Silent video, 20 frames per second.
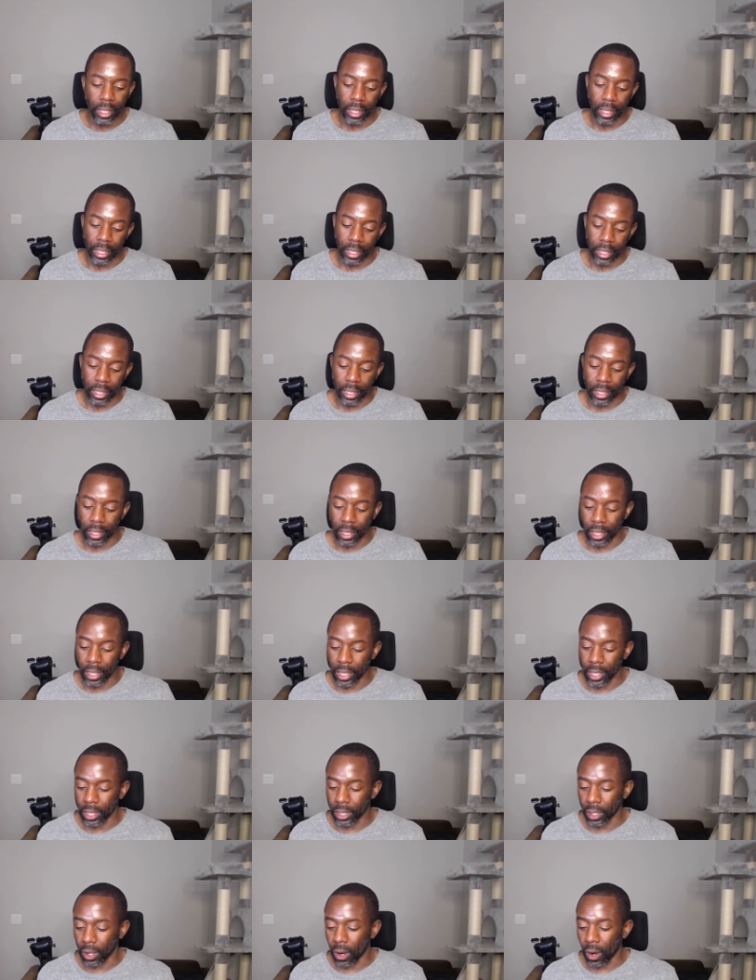it
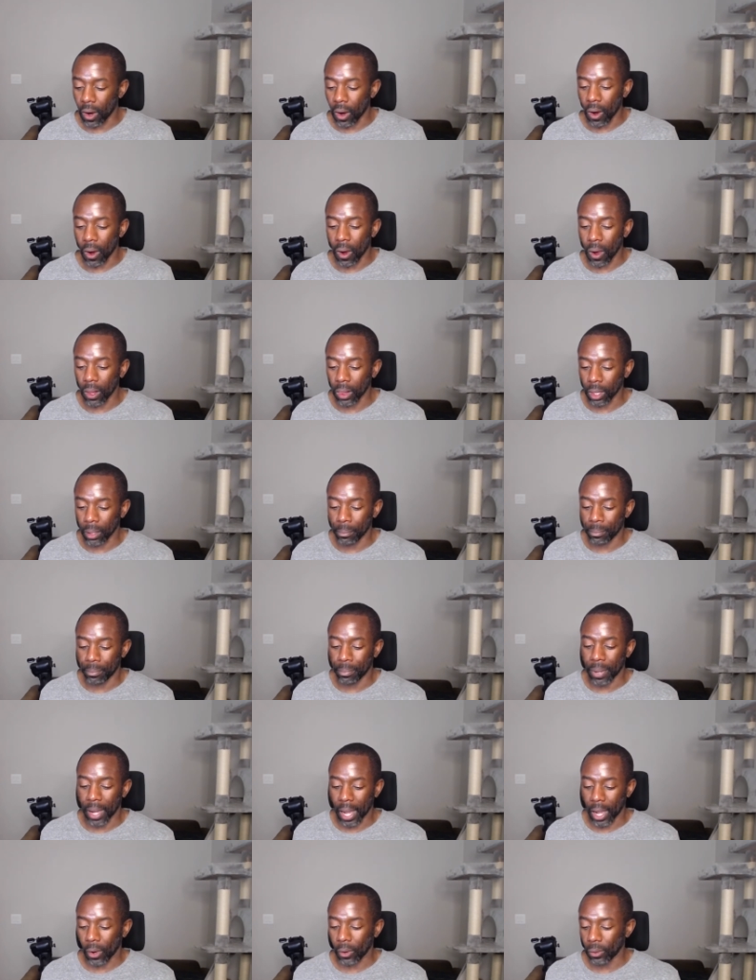is all
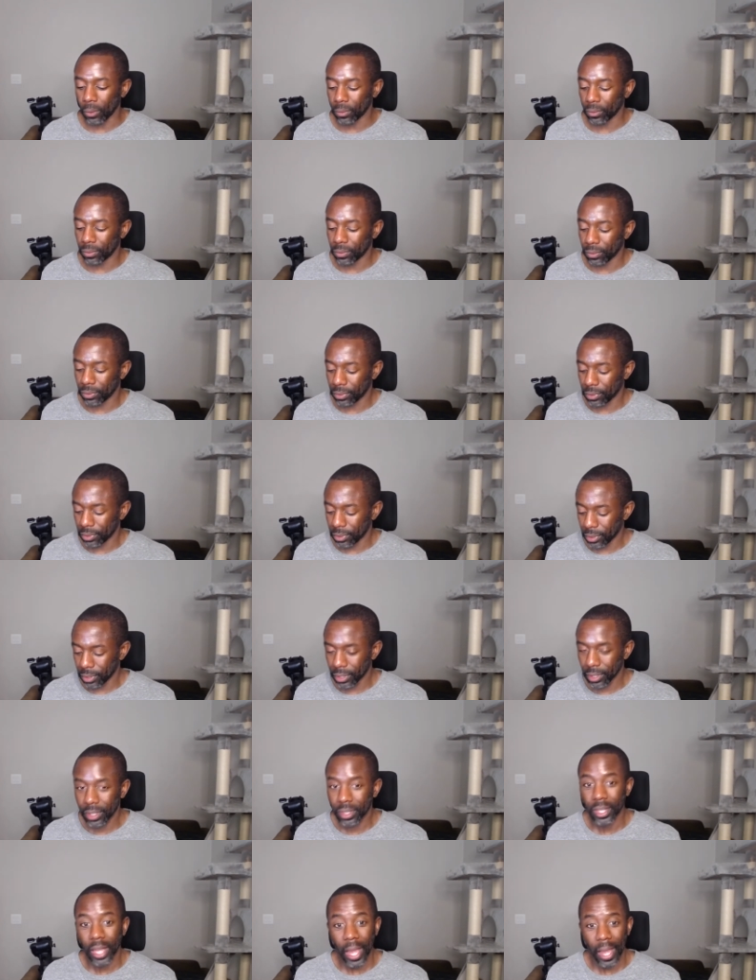about
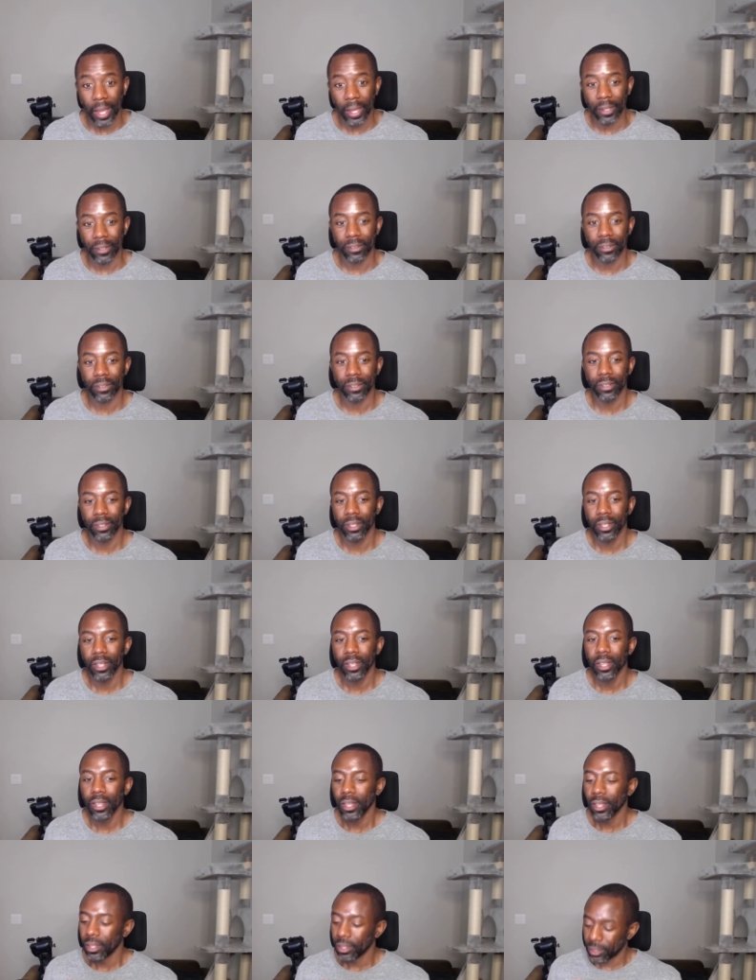size.
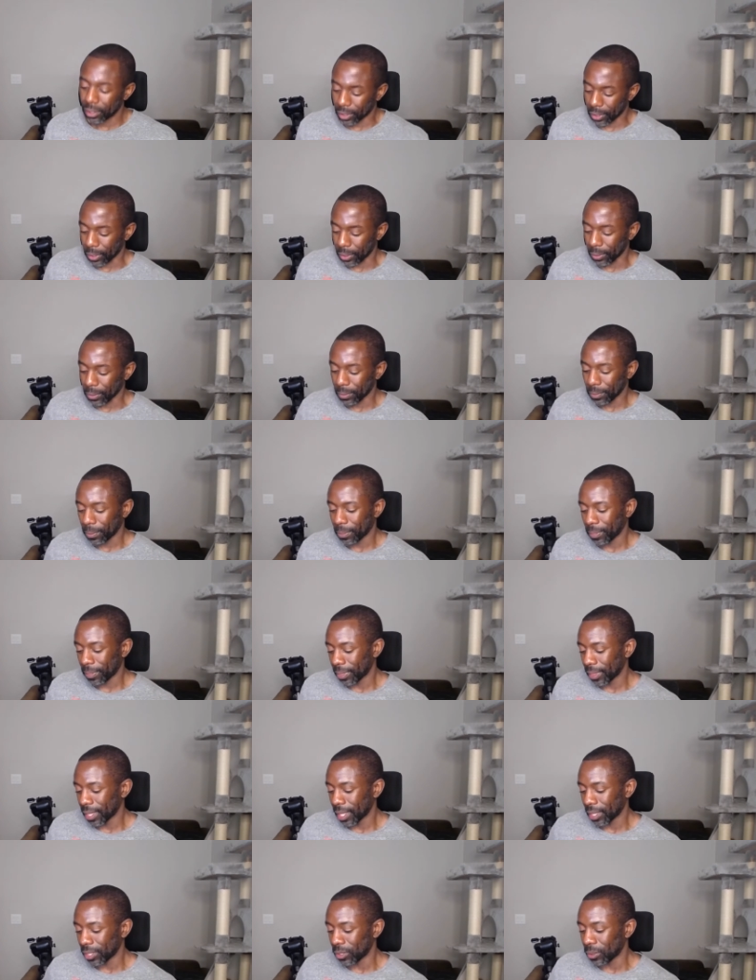So
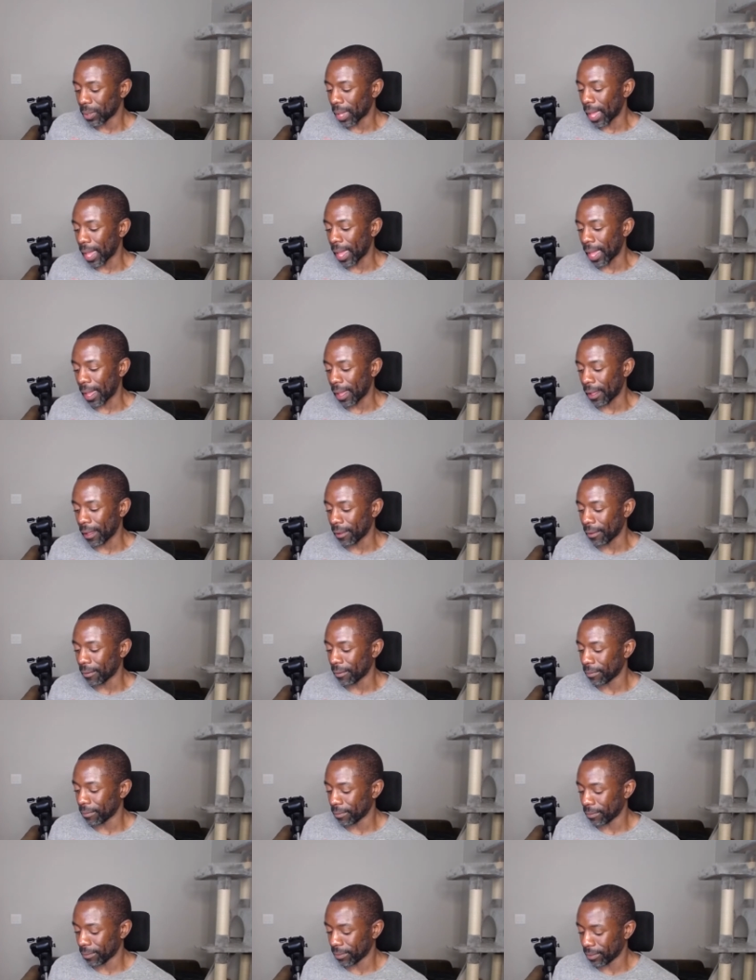you have
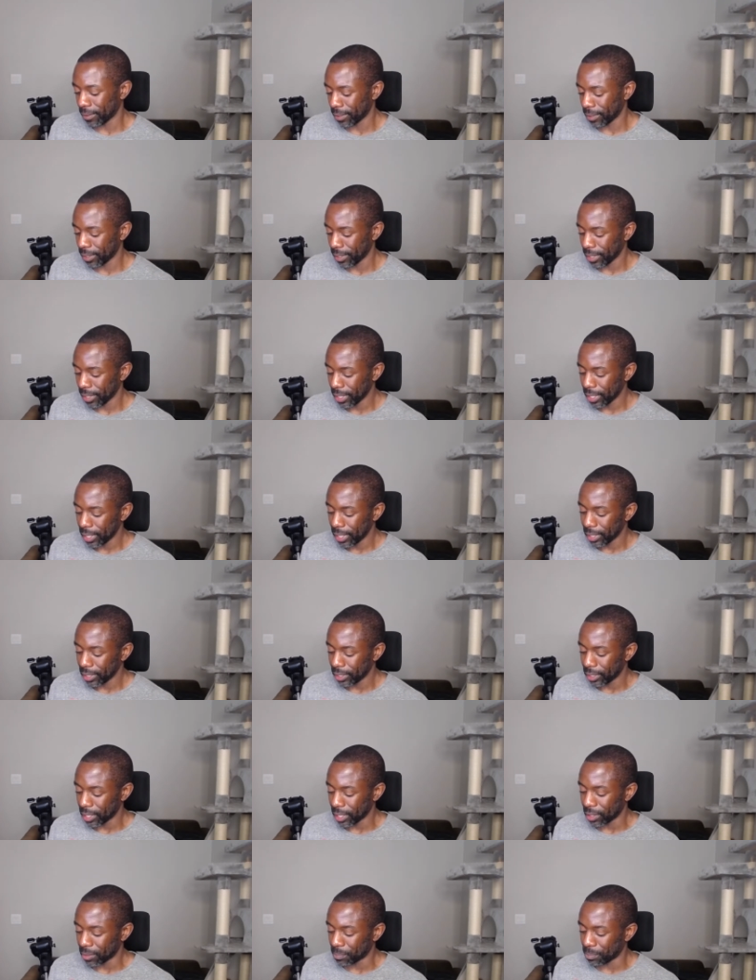
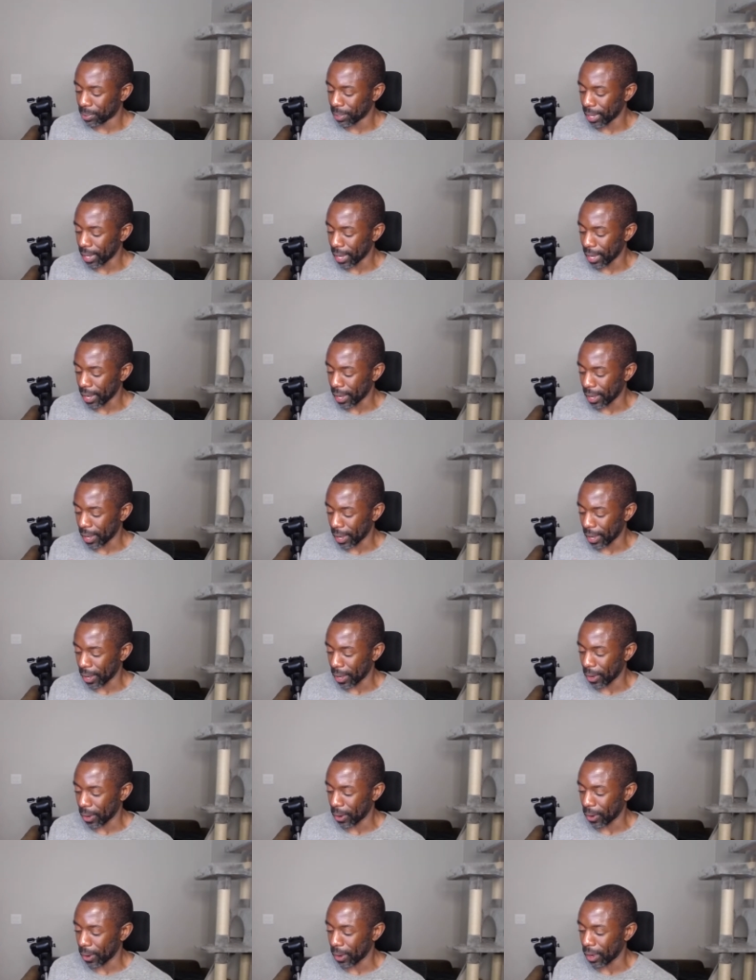this
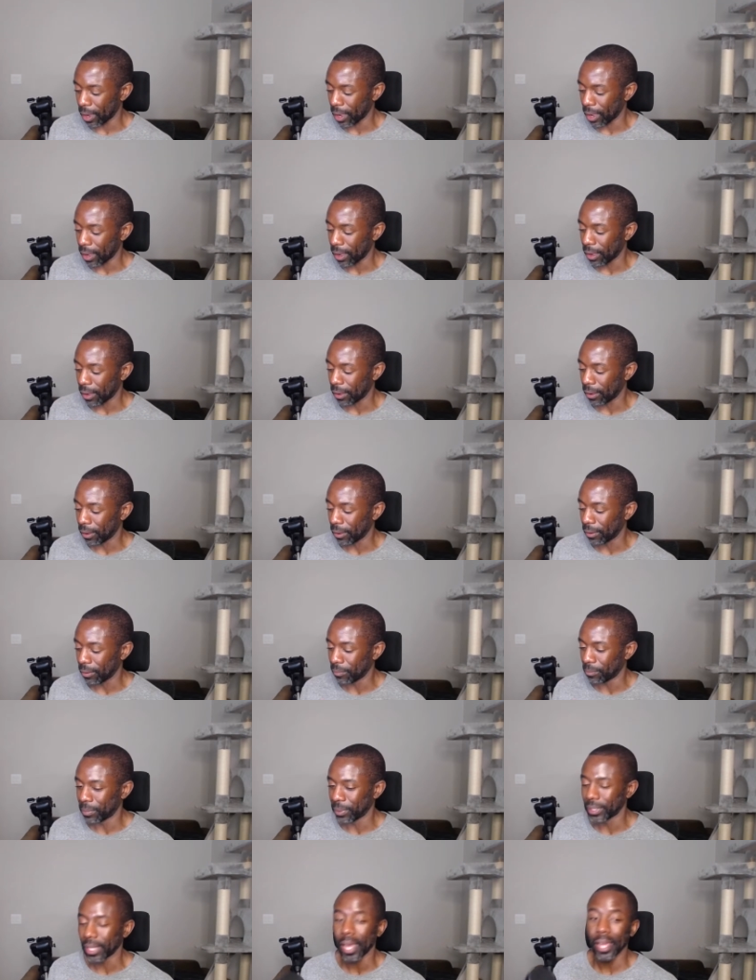pair of
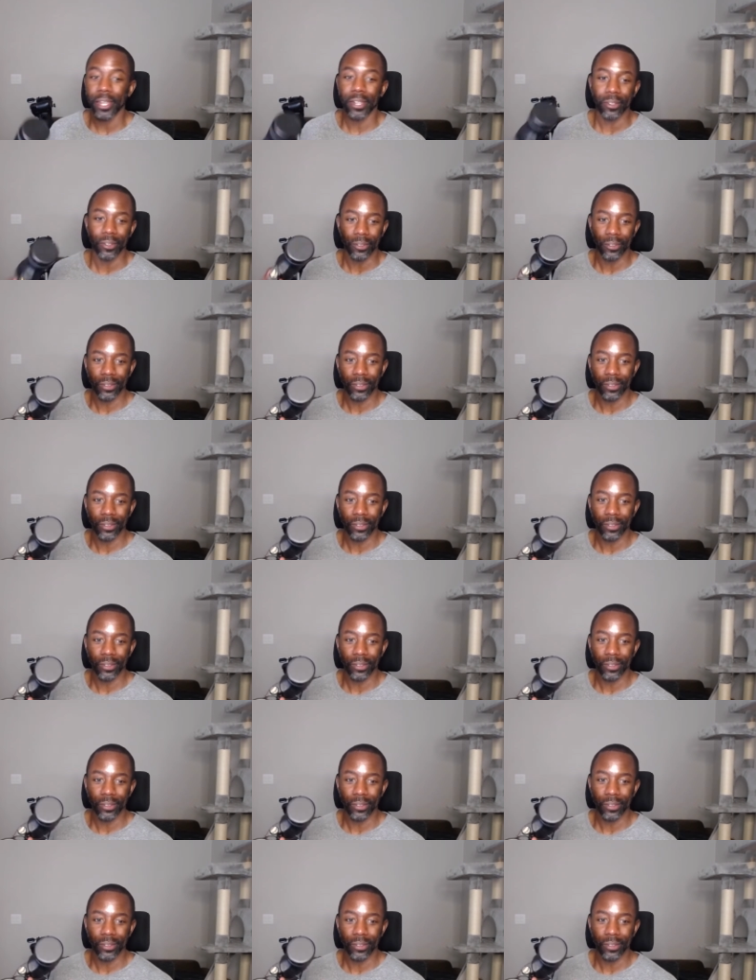binoculars.